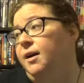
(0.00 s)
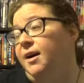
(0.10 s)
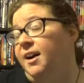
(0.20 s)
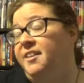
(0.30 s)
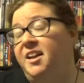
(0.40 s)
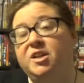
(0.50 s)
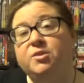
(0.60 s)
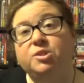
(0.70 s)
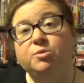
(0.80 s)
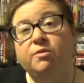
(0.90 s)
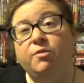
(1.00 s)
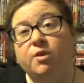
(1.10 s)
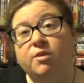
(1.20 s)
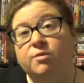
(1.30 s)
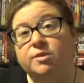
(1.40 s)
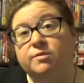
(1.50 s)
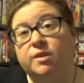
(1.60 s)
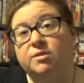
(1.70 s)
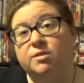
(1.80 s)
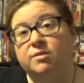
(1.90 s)
and then he used to refer to those of
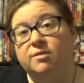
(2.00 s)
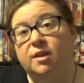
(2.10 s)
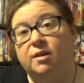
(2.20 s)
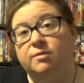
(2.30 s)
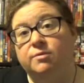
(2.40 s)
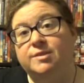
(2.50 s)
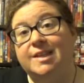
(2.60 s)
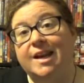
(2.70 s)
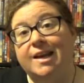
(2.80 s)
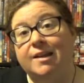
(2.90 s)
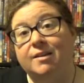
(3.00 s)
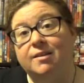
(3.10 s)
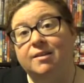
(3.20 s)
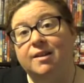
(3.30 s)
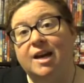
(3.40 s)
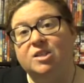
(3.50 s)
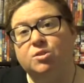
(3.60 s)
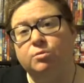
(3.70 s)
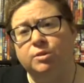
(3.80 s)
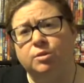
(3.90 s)
us who love Day as
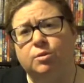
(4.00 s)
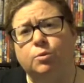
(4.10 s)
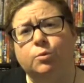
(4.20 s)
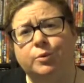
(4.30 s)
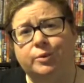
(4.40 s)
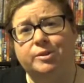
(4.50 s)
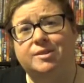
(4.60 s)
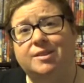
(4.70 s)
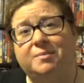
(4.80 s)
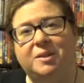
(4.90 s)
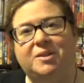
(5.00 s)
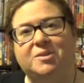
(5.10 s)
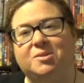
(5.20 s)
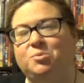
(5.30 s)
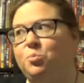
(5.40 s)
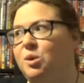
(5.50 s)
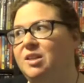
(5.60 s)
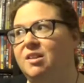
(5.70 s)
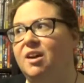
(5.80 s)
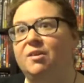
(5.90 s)
the real ghouls because we
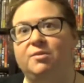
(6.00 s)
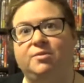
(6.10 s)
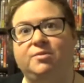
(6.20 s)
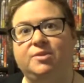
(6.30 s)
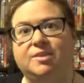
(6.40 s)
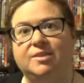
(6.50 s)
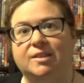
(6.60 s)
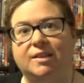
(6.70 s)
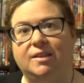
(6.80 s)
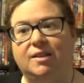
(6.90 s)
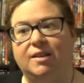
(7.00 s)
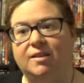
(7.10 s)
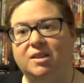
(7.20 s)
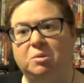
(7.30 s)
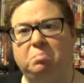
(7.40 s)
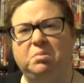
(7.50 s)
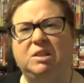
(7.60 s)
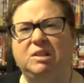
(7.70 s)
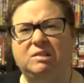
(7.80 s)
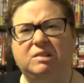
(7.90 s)
loved the
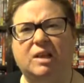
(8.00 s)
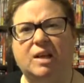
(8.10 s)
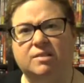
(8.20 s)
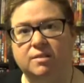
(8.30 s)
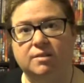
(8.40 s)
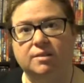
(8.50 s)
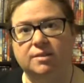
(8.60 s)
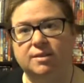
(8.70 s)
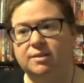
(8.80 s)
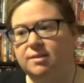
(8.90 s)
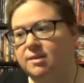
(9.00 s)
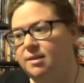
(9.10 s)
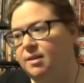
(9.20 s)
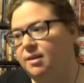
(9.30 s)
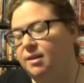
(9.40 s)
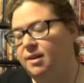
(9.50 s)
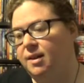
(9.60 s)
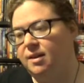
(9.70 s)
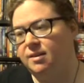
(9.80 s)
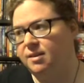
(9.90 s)
bleak nastiness
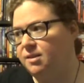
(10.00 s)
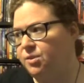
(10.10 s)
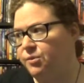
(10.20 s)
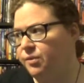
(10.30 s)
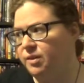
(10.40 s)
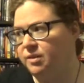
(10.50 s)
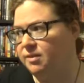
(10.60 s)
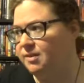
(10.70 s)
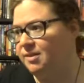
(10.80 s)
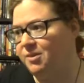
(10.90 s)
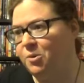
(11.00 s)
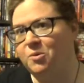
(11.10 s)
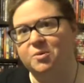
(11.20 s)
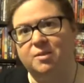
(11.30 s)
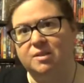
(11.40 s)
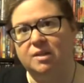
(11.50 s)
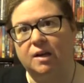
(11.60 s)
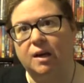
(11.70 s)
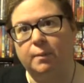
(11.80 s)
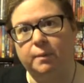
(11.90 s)
and the real over the
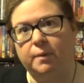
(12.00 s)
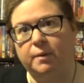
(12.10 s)
top,